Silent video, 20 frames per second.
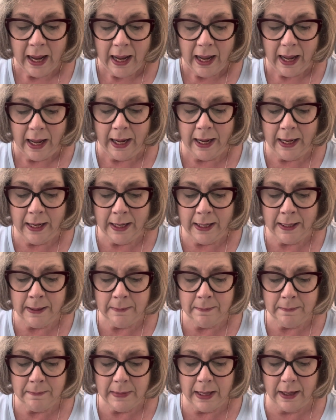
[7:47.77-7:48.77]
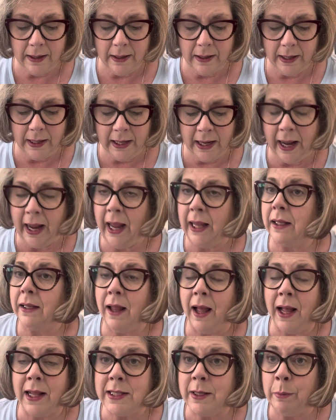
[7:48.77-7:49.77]
It had
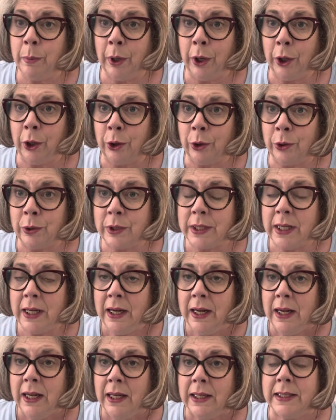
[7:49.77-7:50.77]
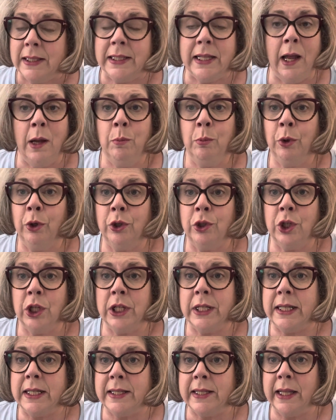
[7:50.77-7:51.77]
lots of birds. Some were
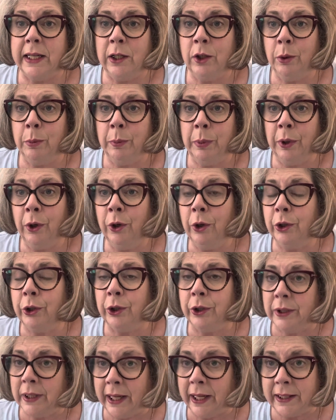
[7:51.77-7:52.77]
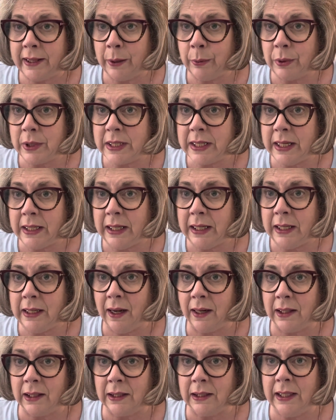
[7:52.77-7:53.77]
just a single bird, looked like they were sitting
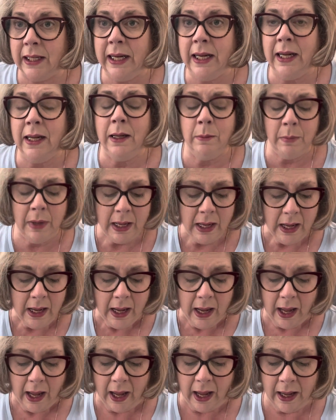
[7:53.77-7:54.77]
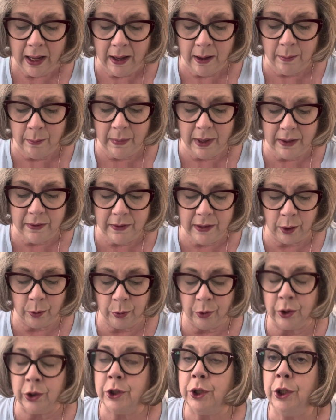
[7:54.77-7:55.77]
on a limb. There
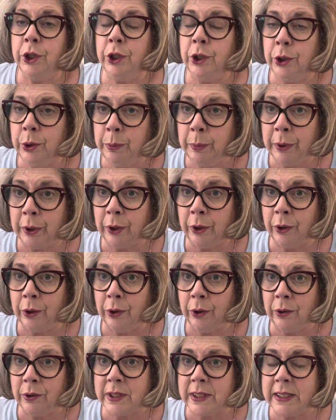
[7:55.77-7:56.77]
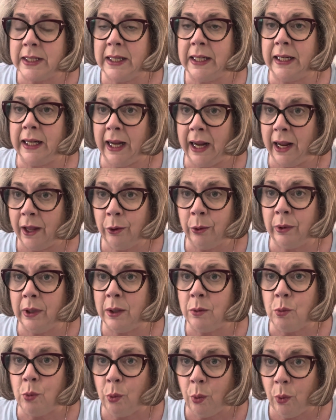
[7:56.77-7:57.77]
were two birds together
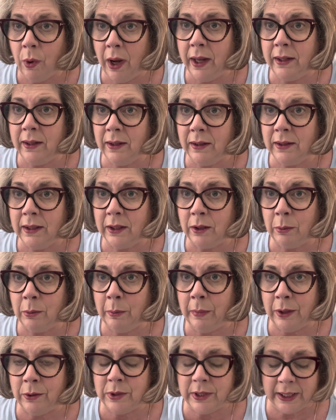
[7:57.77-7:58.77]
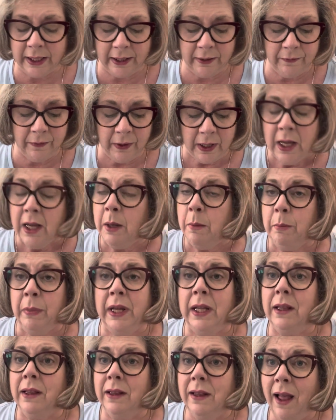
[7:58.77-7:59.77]
in one little motif,
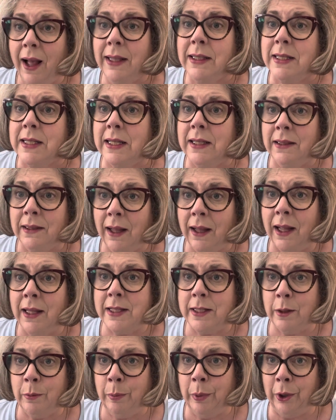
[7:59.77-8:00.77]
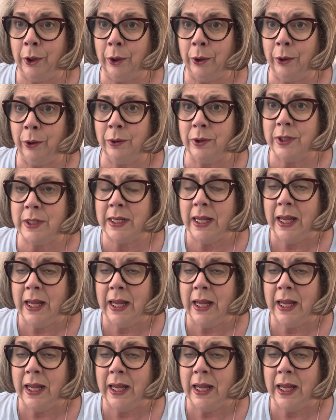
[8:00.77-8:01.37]
but lots and lots of birds.